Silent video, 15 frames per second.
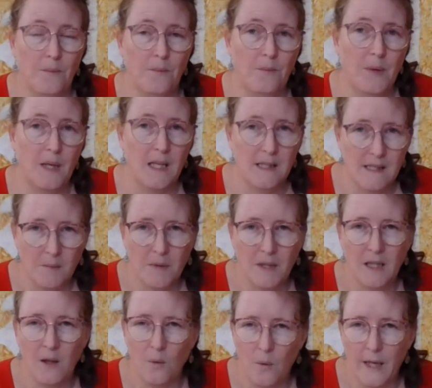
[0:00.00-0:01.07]
but it's
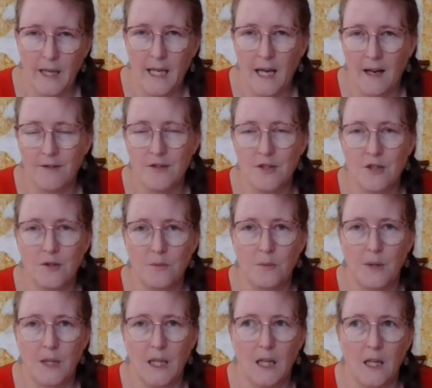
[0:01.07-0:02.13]
something that we have to
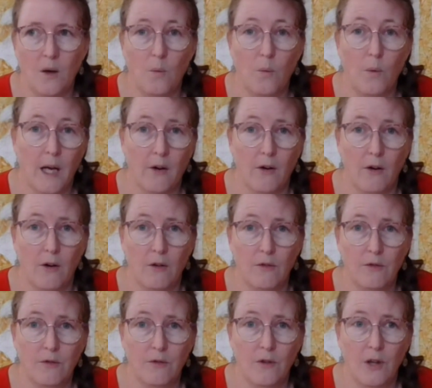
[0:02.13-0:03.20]
be aware
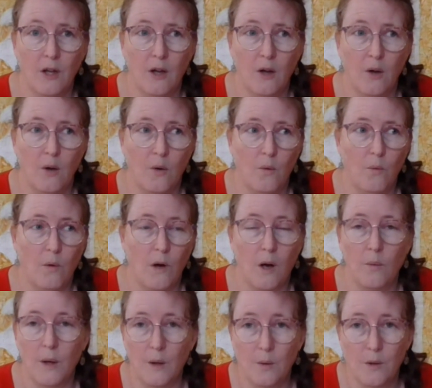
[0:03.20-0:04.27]
of
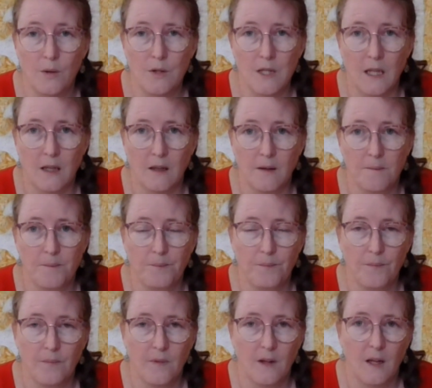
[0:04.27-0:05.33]
while we're quilting.
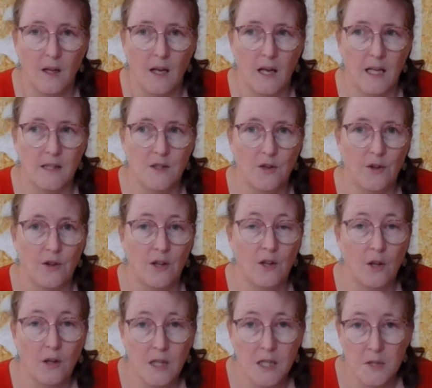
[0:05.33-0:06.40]
And so the
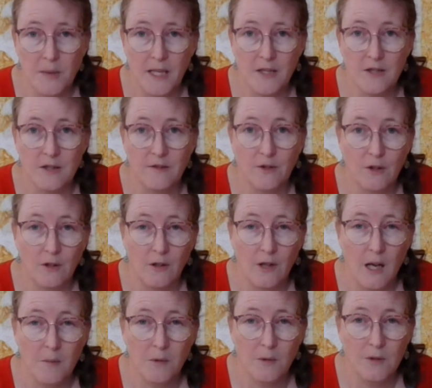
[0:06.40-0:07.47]
knowledge base of your
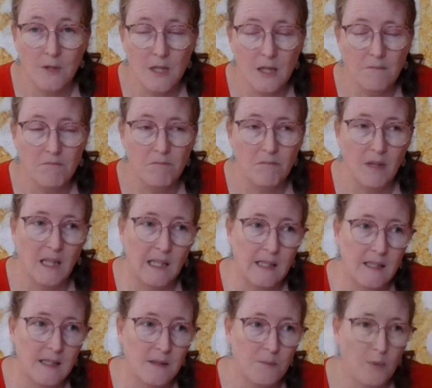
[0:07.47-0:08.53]
long arm quilter
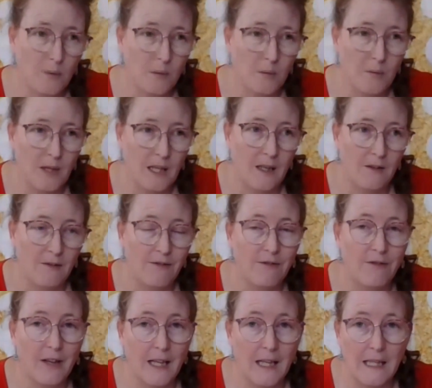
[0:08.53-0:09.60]
is probably
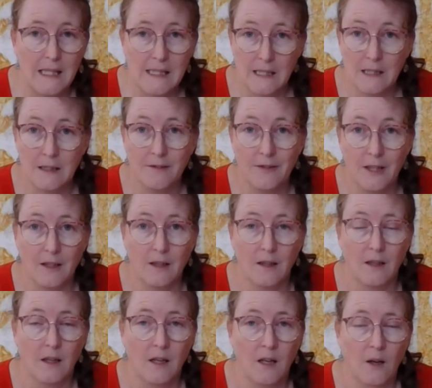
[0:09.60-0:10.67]
fairly significant
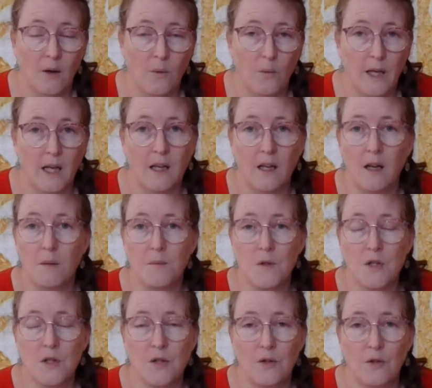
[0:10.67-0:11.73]
when it
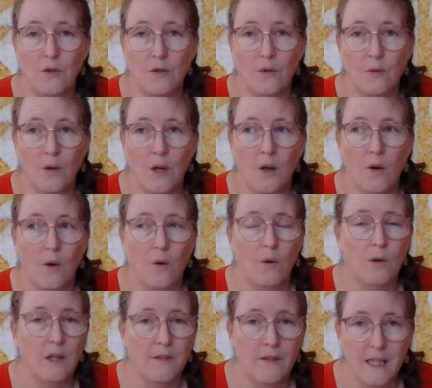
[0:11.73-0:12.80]
comes to
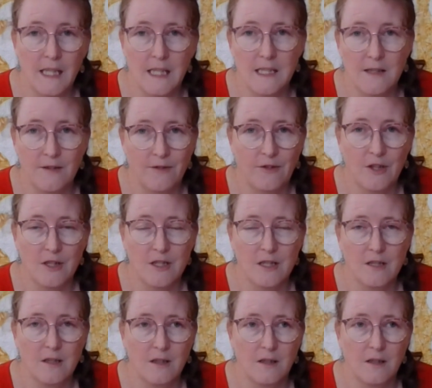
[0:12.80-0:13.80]
all of these different